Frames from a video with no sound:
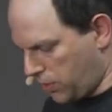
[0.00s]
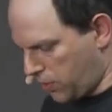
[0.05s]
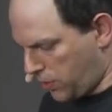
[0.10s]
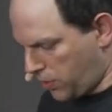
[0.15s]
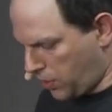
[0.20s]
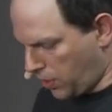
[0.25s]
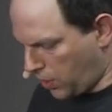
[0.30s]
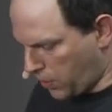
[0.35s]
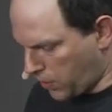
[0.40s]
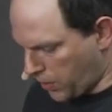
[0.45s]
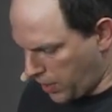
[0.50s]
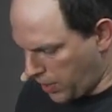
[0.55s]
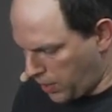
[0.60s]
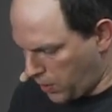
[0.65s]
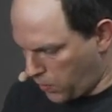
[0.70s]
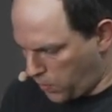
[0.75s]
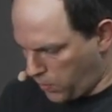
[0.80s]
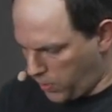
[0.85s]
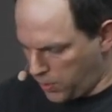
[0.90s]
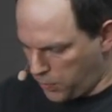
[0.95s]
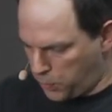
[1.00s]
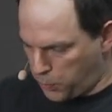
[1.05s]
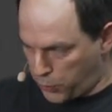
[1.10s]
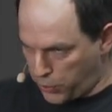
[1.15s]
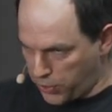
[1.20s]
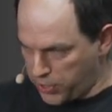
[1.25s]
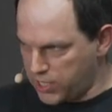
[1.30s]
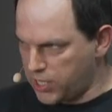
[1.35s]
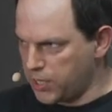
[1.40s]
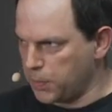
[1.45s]
So one
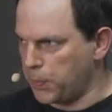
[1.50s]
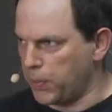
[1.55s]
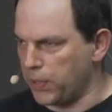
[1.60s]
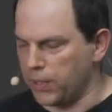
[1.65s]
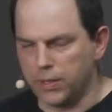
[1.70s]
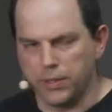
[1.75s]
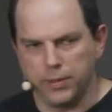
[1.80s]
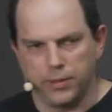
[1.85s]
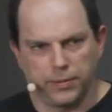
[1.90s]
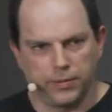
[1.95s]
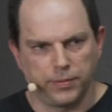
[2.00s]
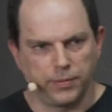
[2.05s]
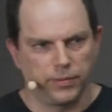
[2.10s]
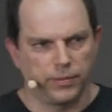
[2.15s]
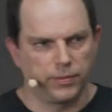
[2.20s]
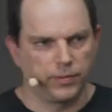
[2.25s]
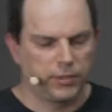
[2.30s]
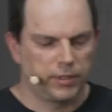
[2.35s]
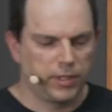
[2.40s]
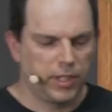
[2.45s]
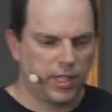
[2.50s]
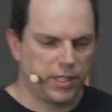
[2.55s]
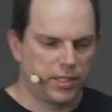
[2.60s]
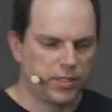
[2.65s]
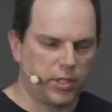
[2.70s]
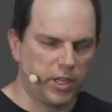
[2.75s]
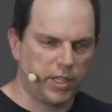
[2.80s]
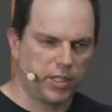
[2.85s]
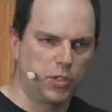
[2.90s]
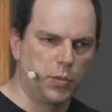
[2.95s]
principle that I
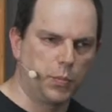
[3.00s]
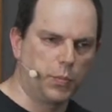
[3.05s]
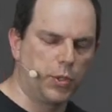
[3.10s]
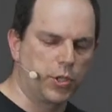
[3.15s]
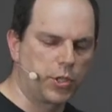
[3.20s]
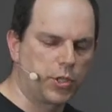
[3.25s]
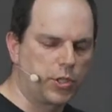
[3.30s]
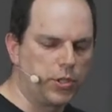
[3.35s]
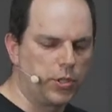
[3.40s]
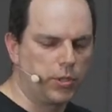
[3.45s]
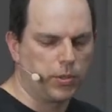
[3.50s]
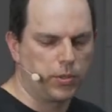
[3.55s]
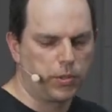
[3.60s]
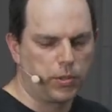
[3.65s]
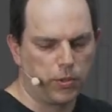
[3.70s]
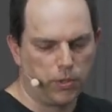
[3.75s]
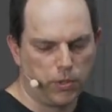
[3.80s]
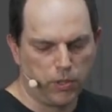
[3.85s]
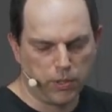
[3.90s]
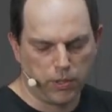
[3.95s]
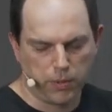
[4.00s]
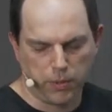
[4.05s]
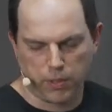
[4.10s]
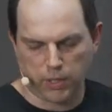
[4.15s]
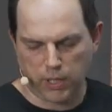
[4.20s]
try to push to, to all the